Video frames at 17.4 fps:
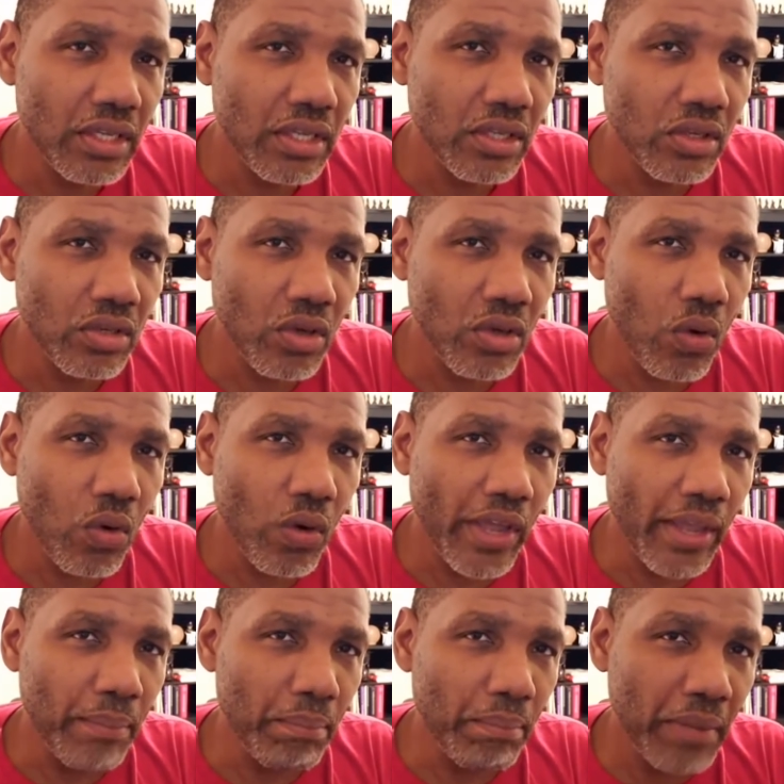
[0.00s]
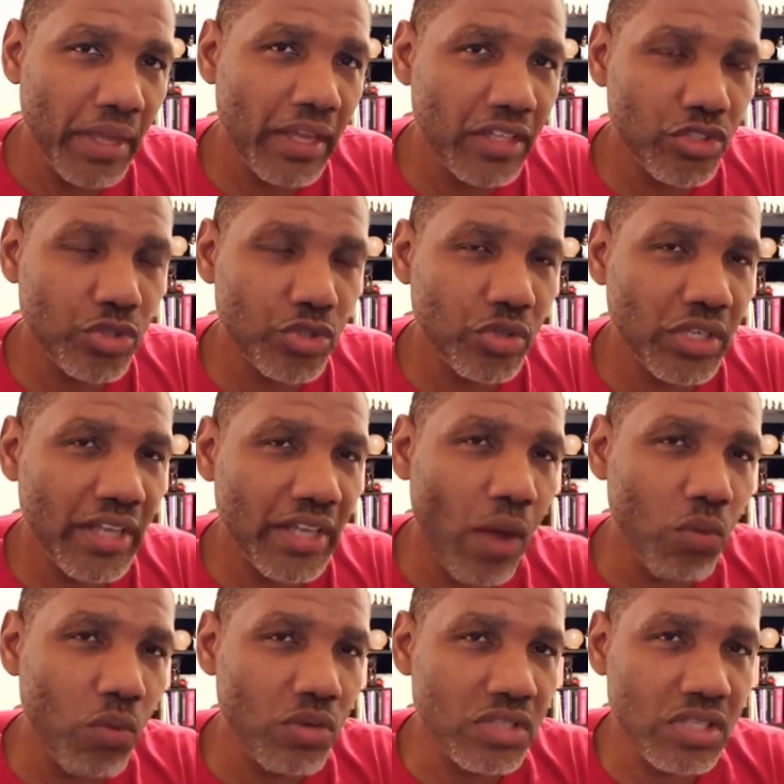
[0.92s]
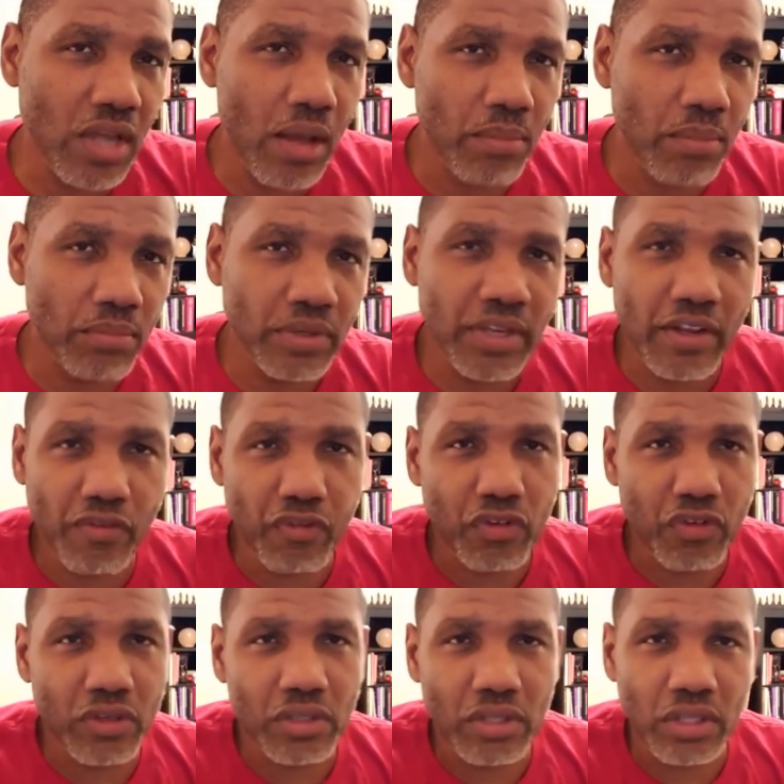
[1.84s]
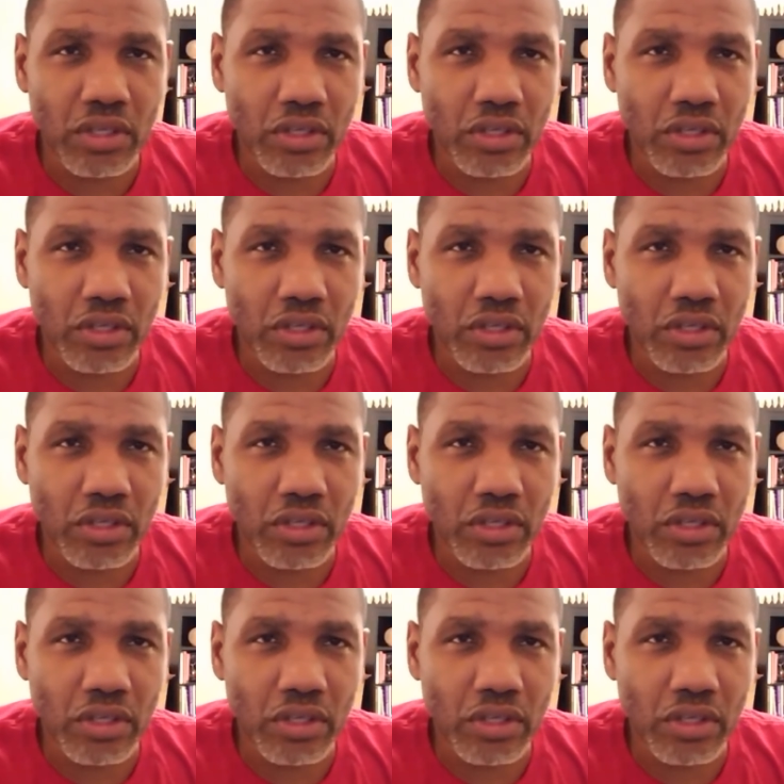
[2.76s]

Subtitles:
and bigotry, that was something different.